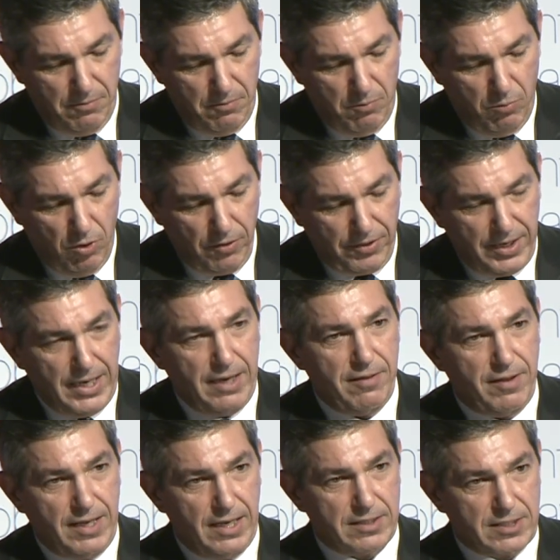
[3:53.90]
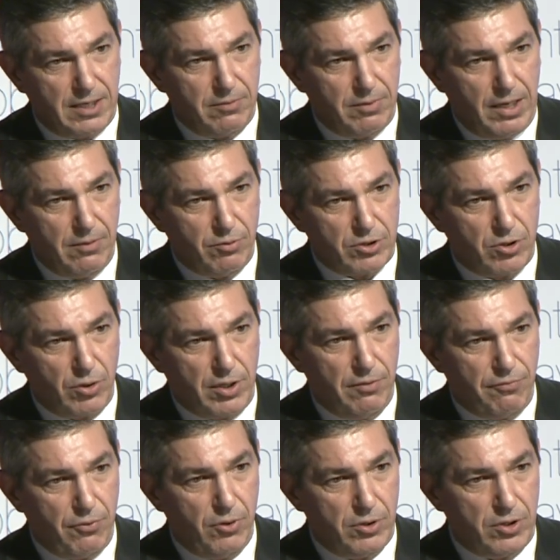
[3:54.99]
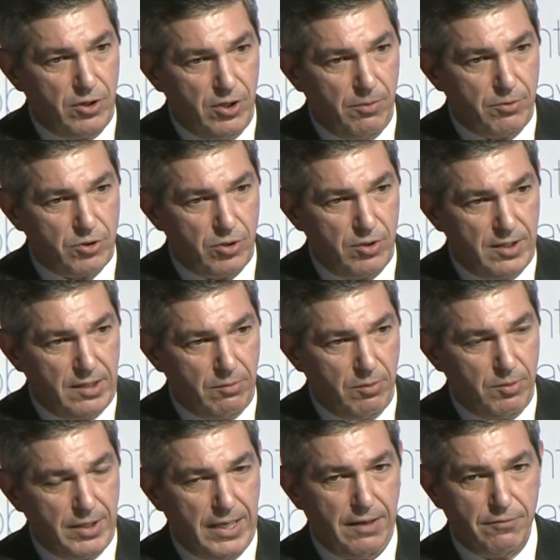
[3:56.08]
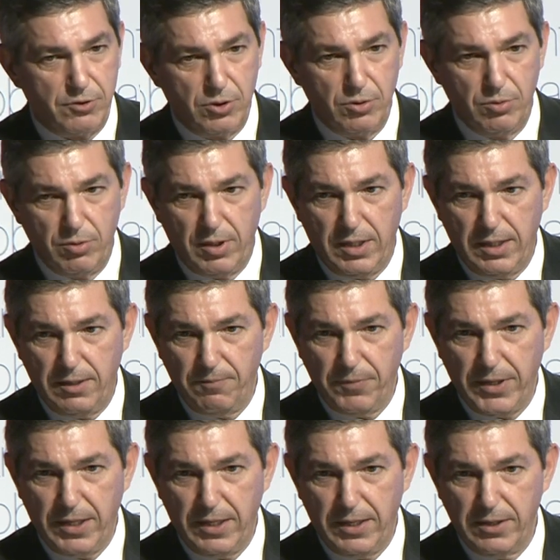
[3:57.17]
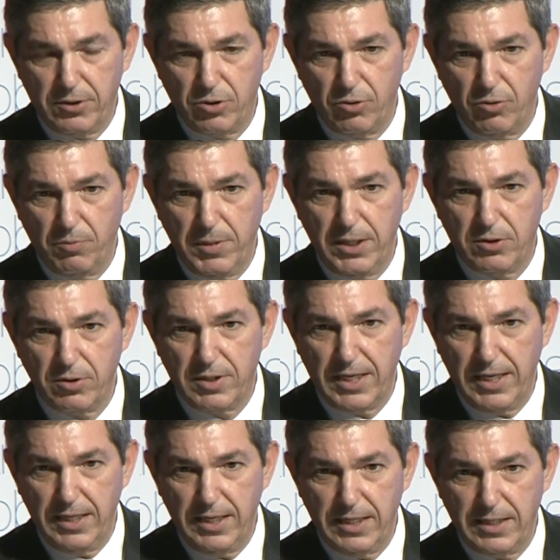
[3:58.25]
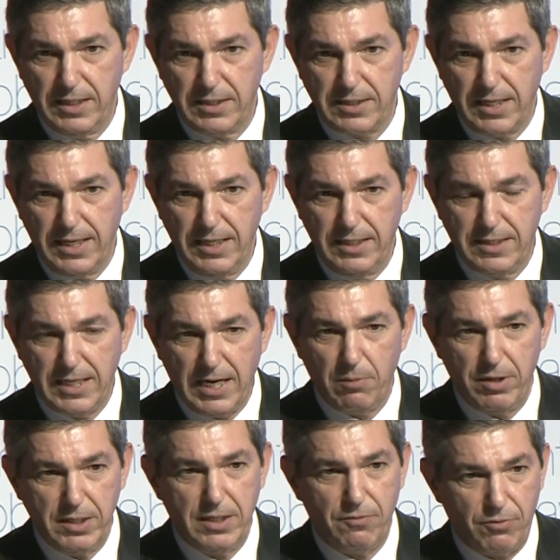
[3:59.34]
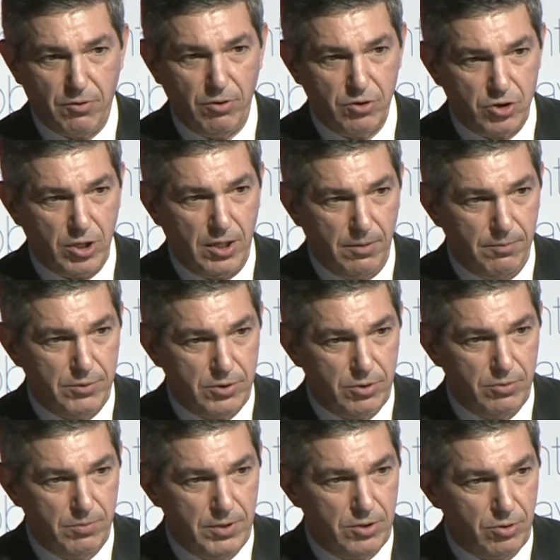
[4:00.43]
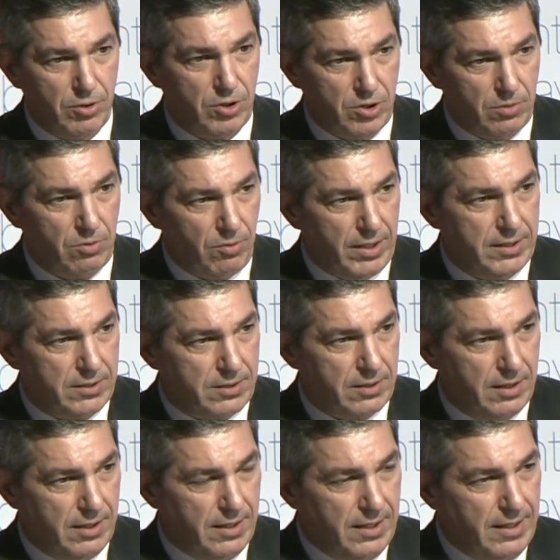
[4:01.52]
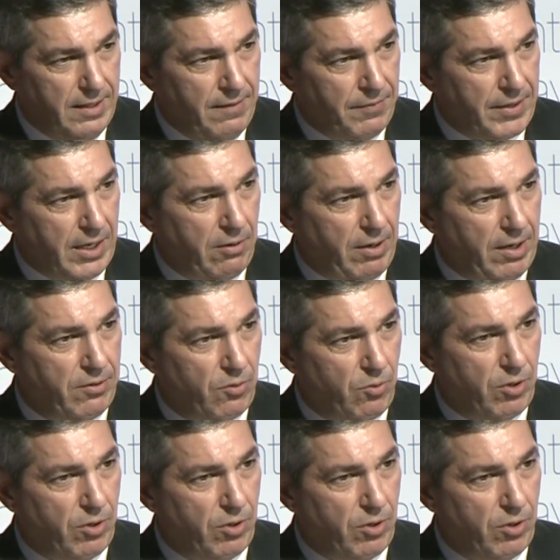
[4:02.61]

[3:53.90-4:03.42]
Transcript: more than anything else, I, I was looking forward to the opportunity that we would have to uh, uh, to meet today. It is a terribly difficult job to be doing human rights around the